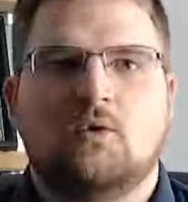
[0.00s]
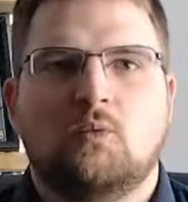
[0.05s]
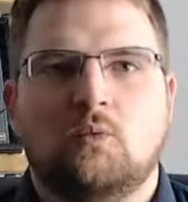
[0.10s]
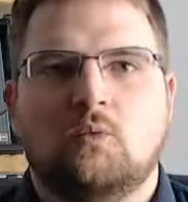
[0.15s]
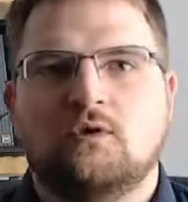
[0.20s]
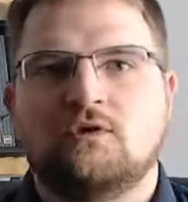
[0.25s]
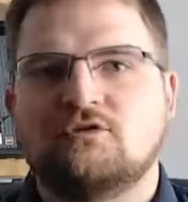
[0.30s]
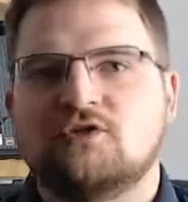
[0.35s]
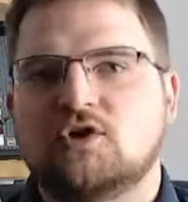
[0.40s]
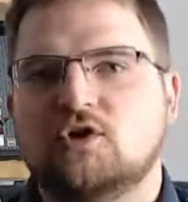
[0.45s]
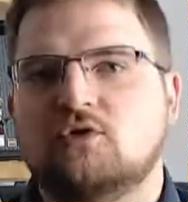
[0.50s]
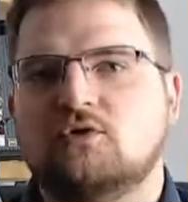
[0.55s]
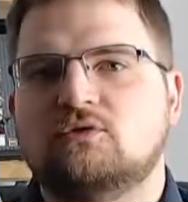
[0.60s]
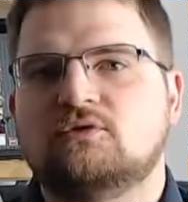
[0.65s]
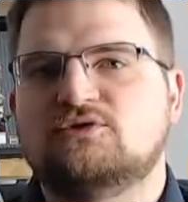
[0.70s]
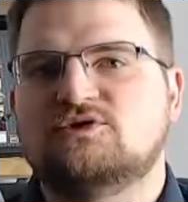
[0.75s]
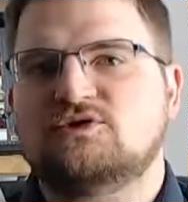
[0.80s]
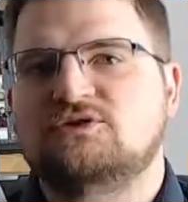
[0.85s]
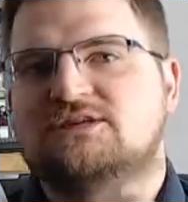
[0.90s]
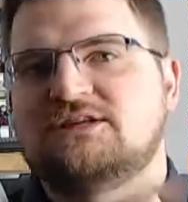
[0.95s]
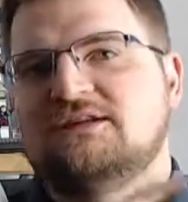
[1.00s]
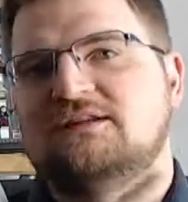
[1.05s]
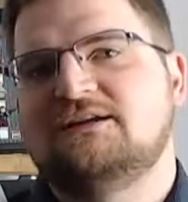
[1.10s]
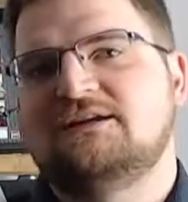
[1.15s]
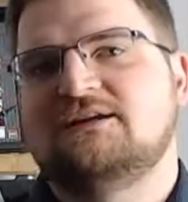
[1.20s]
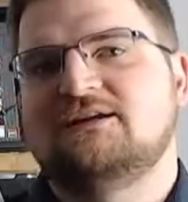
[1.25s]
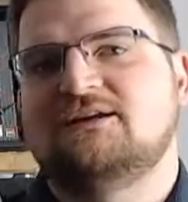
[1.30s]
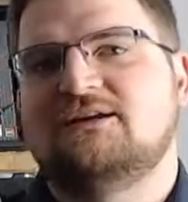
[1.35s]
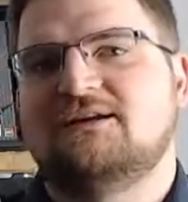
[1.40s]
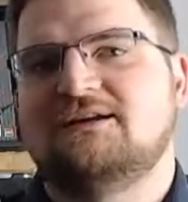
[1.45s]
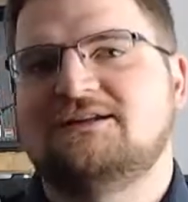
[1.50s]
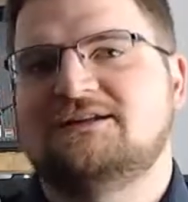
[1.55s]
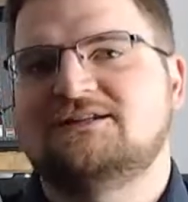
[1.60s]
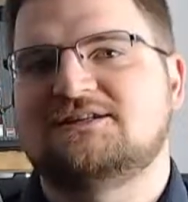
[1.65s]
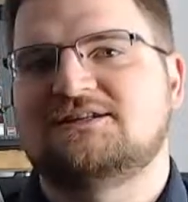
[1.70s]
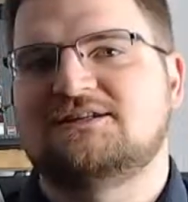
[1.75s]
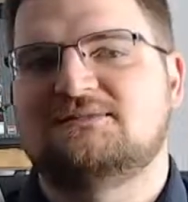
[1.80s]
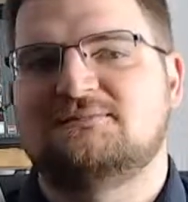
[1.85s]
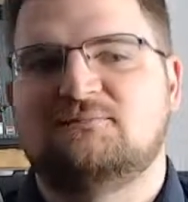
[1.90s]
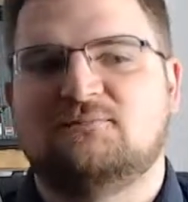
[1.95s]
One of the corners, you see the little lightning
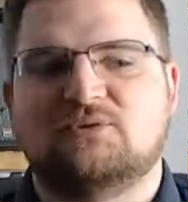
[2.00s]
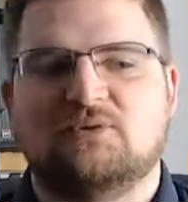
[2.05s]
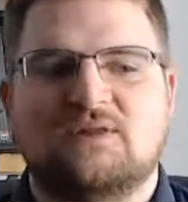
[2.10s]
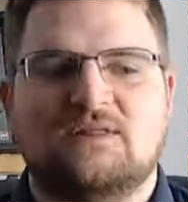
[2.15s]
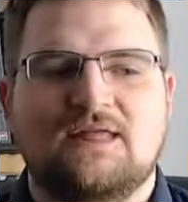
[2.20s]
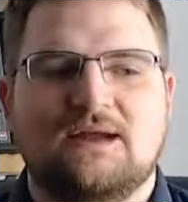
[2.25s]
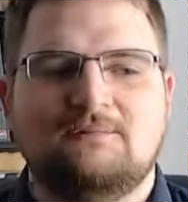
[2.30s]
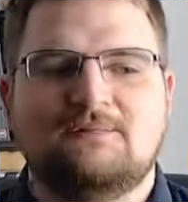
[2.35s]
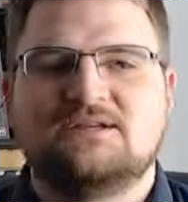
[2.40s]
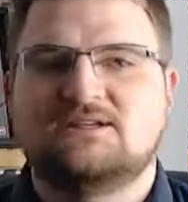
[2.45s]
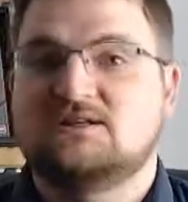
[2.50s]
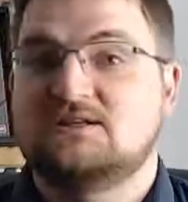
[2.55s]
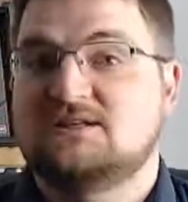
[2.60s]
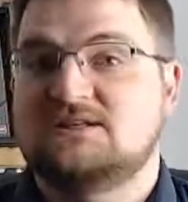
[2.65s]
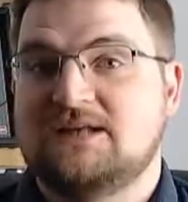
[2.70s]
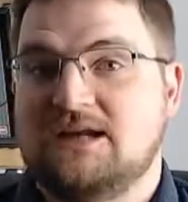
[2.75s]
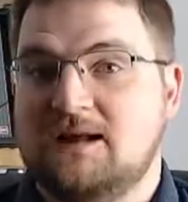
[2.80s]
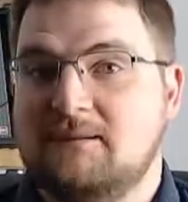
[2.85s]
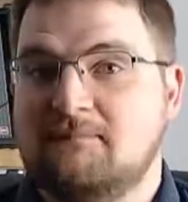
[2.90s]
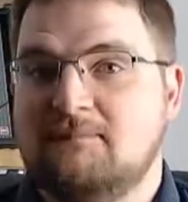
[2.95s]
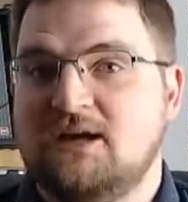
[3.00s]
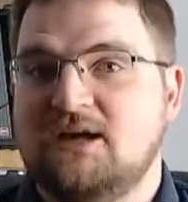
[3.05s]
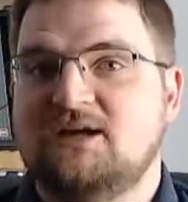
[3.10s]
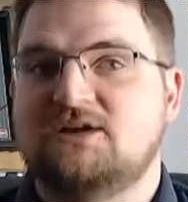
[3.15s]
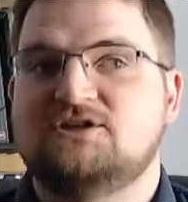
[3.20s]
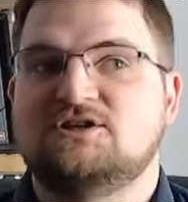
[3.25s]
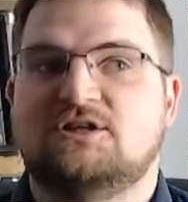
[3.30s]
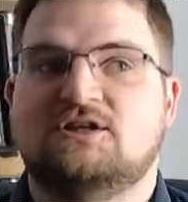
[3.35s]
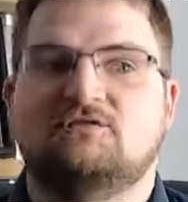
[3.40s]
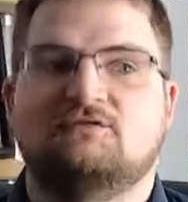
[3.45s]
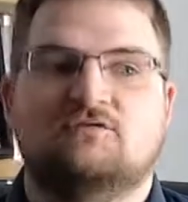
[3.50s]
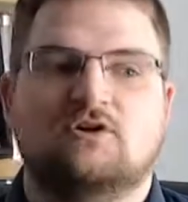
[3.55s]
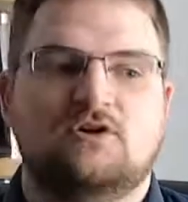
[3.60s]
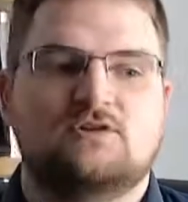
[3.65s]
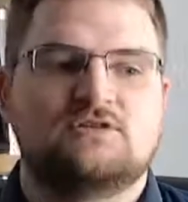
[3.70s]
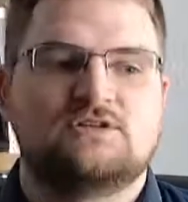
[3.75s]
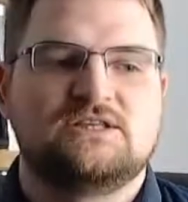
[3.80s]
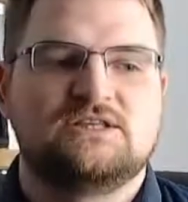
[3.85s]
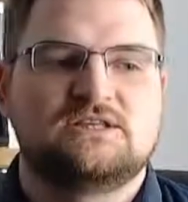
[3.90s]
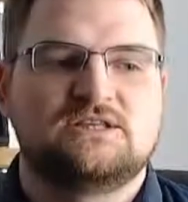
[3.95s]
symbol, and that means that it's an AMP page and it
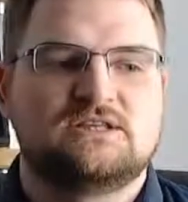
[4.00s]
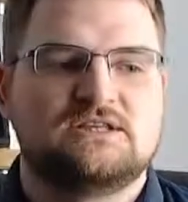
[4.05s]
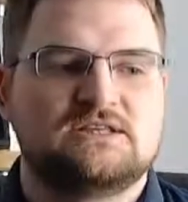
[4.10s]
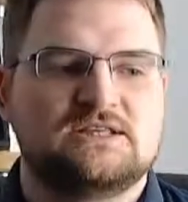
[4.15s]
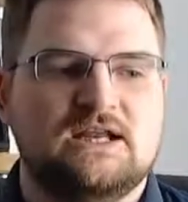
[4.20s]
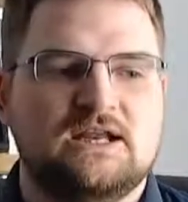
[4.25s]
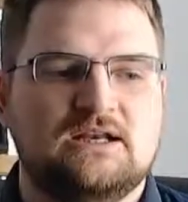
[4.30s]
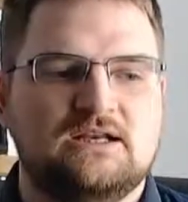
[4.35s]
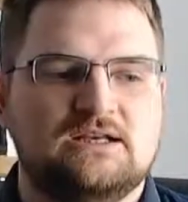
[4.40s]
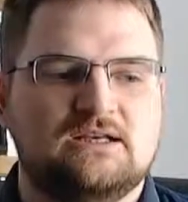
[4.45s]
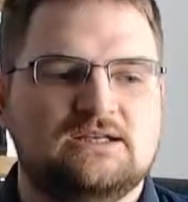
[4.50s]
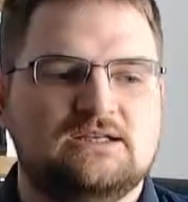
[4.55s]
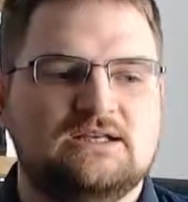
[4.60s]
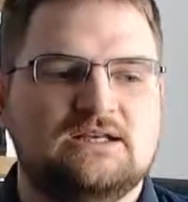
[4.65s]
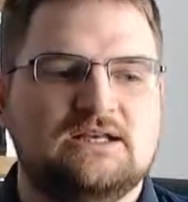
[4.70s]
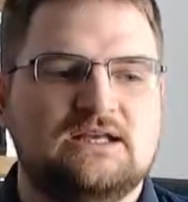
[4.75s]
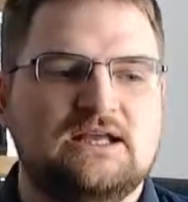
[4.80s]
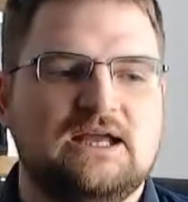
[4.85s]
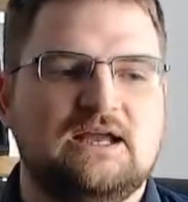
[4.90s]
loads instantaneously.